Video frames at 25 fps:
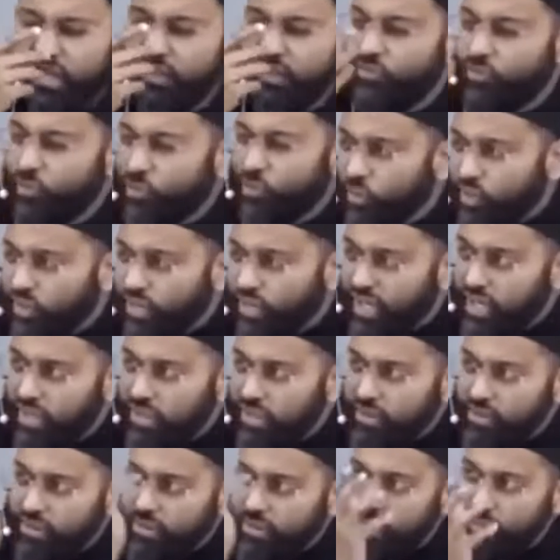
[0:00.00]
if you look
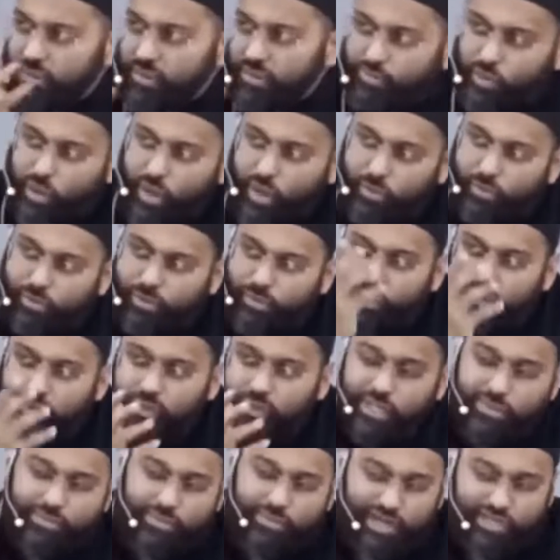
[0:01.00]
at the
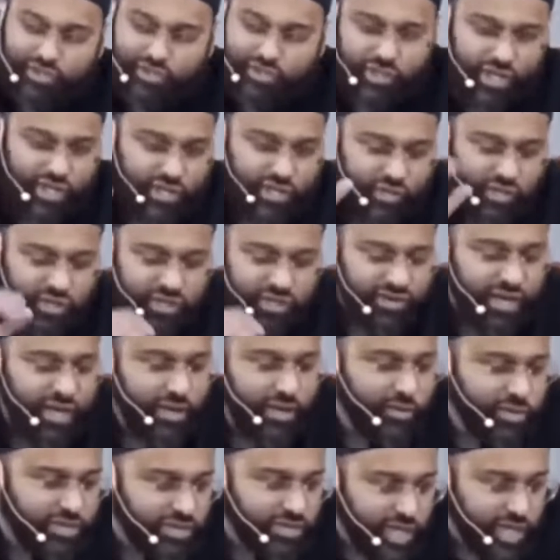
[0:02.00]
popular imagination of
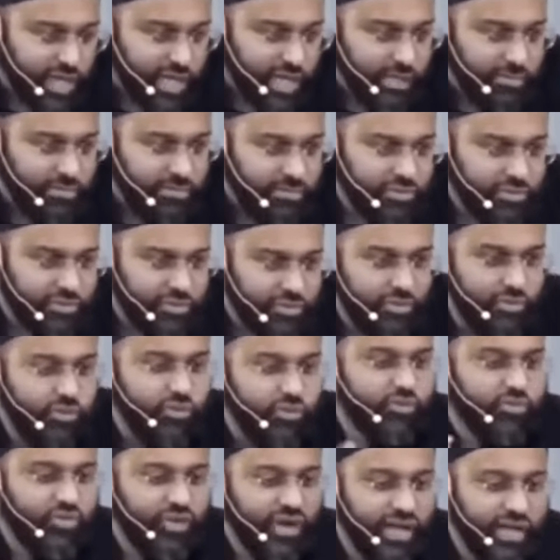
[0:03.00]
our times,
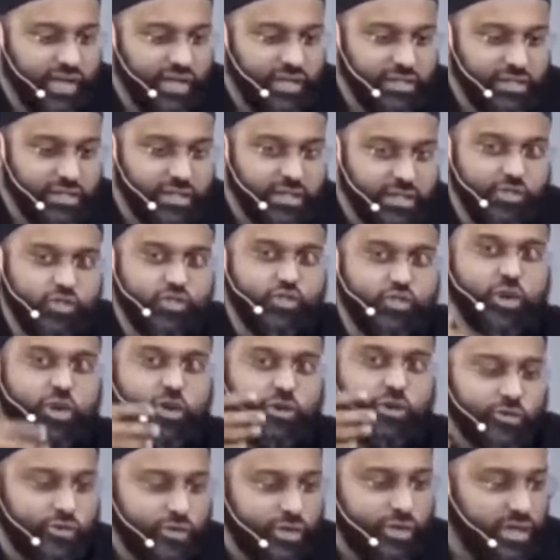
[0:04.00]
you find a
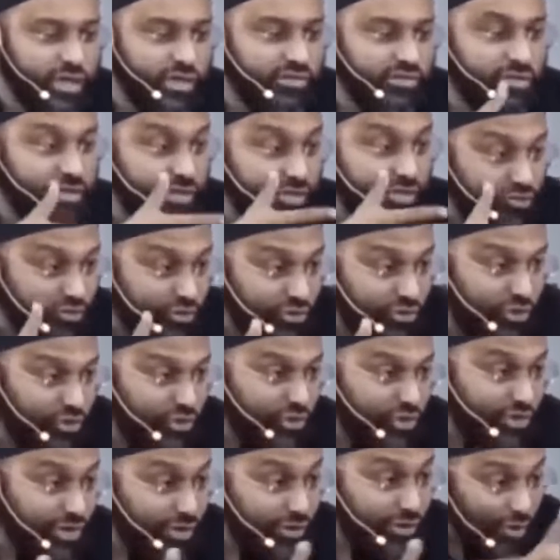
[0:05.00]
genre of
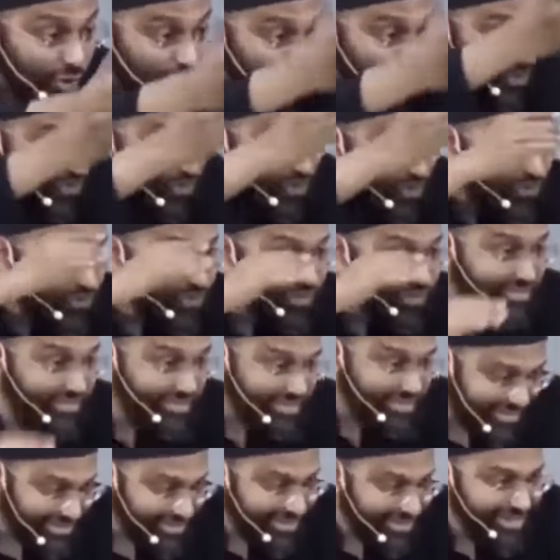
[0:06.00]
literature and horror
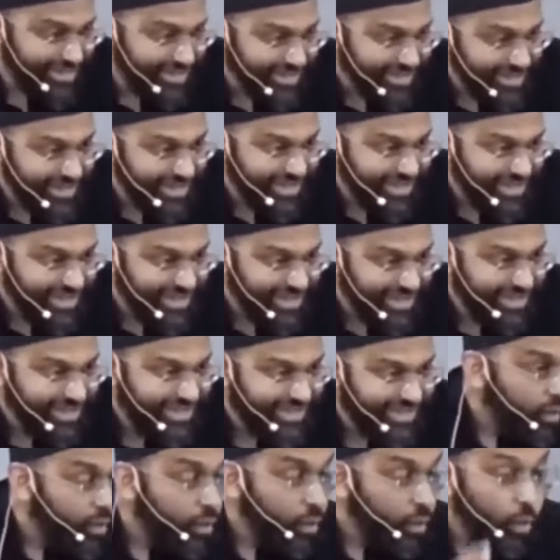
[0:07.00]
movies.
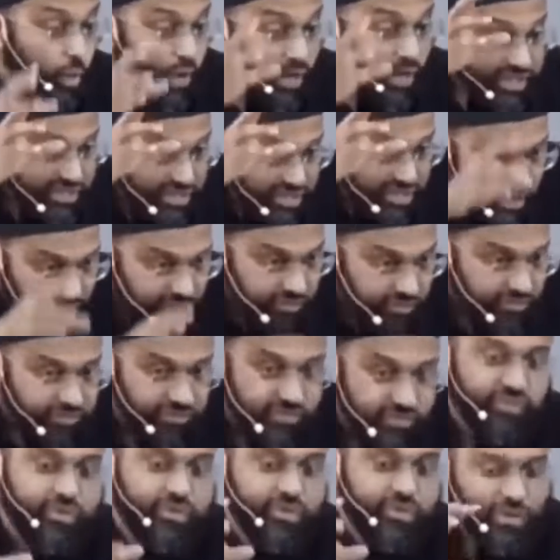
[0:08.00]
What
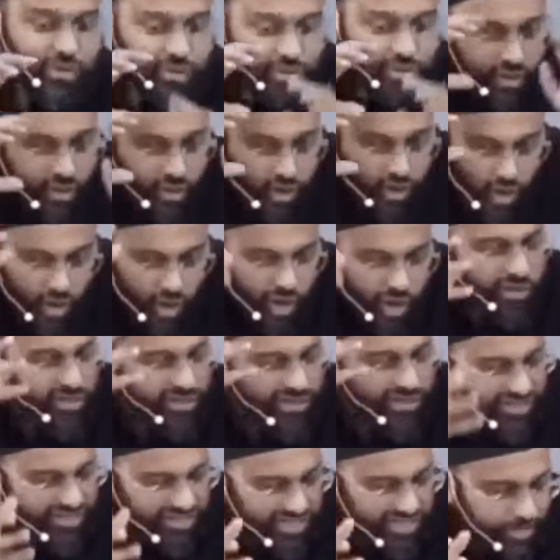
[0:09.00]
if the
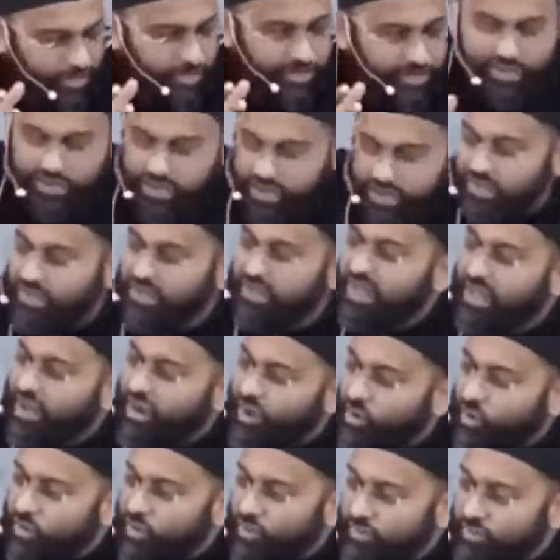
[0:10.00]
concept is
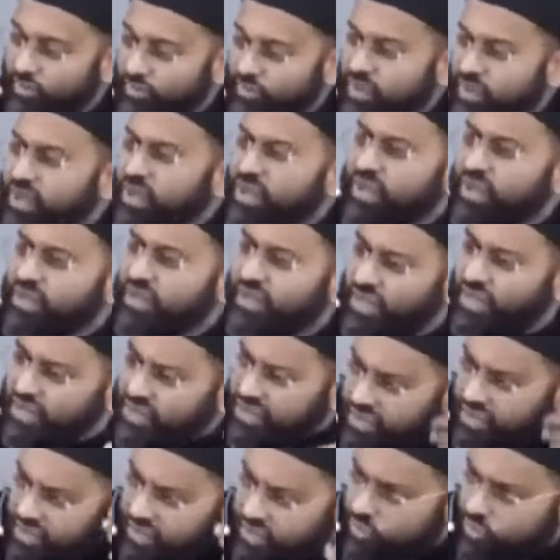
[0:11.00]
there
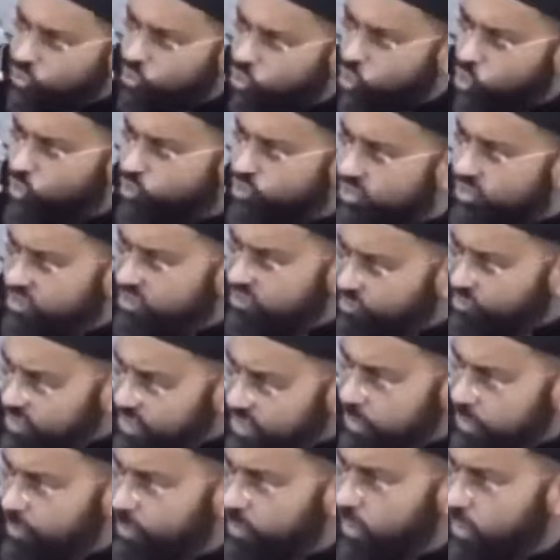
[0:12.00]
that these groups of
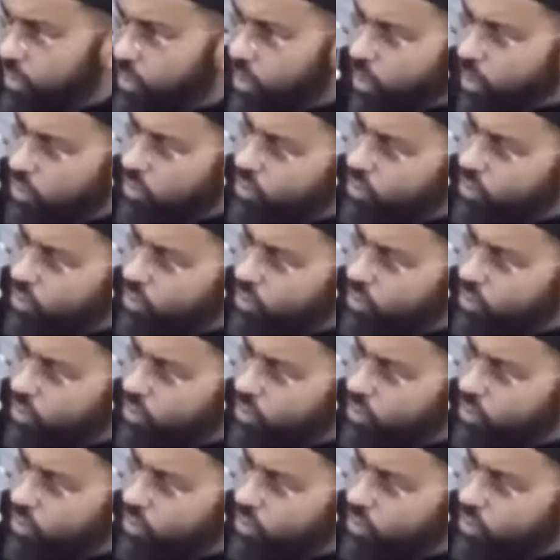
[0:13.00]
people